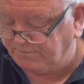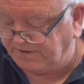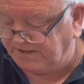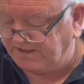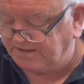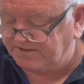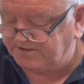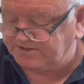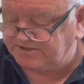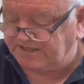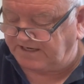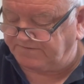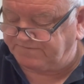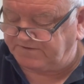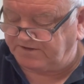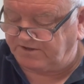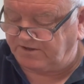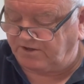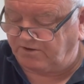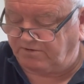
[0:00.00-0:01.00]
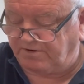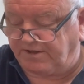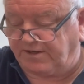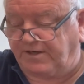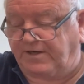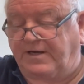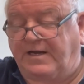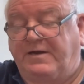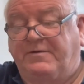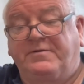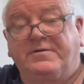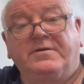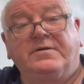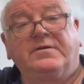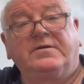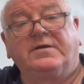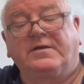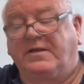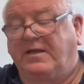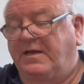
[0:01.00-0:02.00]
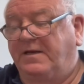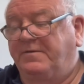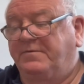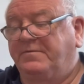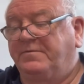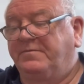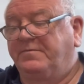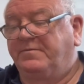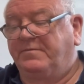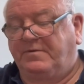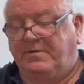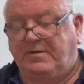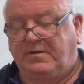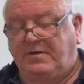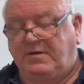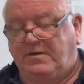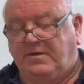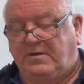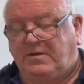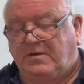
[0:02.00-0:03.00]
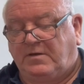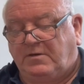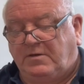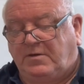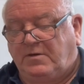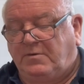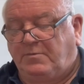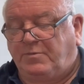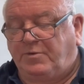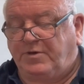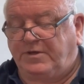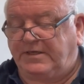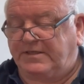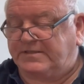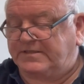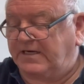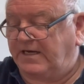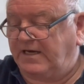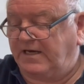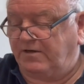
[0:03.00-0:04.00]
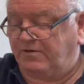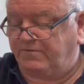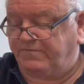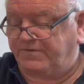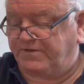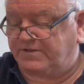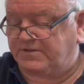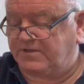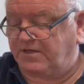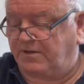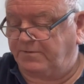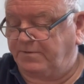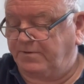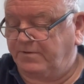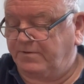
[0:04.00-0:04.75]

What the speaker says: the shaft in the hole in the ground like that. Put your tile over the top.